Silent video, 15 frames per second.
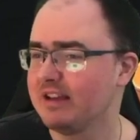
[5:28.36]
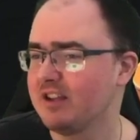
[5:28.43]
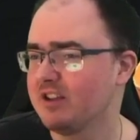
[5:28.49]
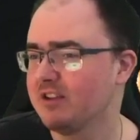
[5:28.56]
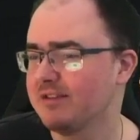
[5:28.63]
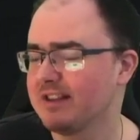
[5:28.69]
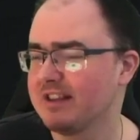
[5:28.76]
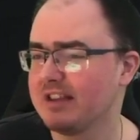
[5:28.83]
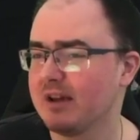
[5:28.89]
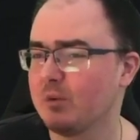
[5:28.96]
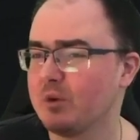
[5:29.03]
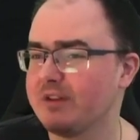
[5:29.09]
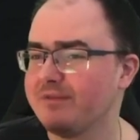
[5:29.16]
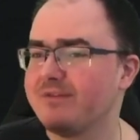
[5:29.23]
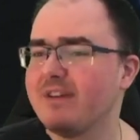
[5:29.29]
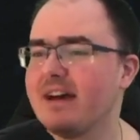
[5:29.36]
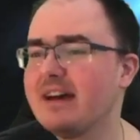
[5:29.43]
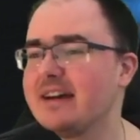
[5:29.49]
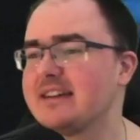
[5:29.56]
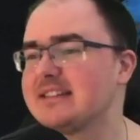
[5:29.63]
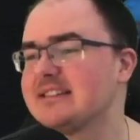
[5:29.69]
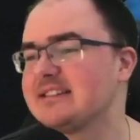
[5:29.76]
The other thing I would
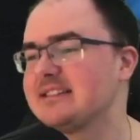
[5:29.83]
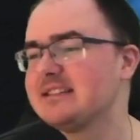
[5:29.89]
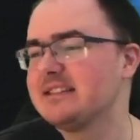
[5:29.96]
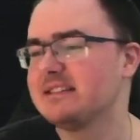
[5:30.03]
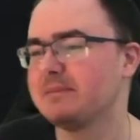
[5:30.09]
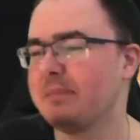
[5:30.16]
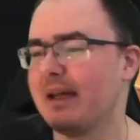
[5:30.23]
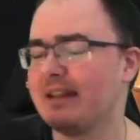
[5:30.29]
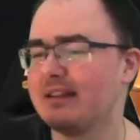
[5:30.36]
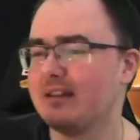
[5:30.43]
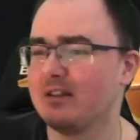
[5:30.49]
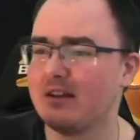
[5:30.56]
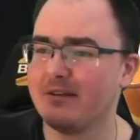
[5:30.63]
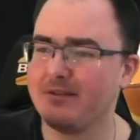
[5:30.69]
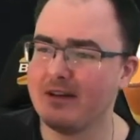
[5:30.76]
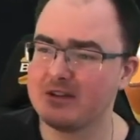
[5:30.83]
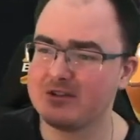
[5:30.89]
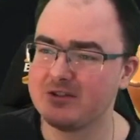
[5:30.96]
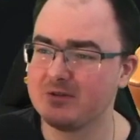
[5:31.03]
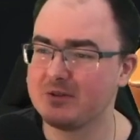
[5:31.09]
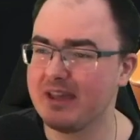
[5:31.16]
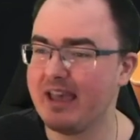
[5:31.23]
advise, depending on how fast
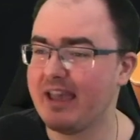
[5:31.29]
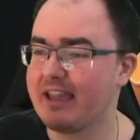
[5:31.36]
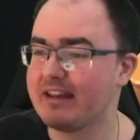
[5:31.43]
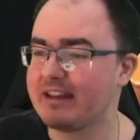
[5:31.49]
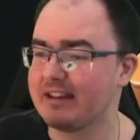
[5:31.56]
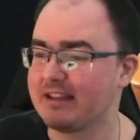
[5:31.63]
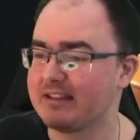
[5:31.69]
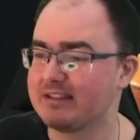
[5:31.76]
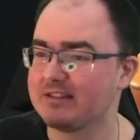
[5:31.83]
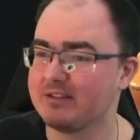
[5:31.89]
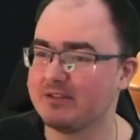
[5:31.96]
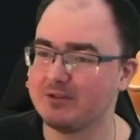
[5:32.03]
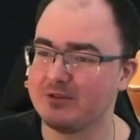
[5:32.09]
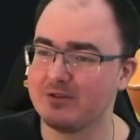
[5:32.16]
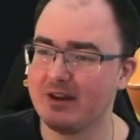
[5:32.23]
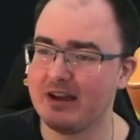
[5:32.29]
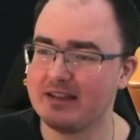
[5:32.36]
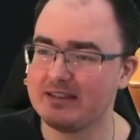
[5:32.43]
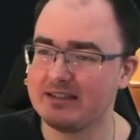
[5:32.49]
your Kanan is, try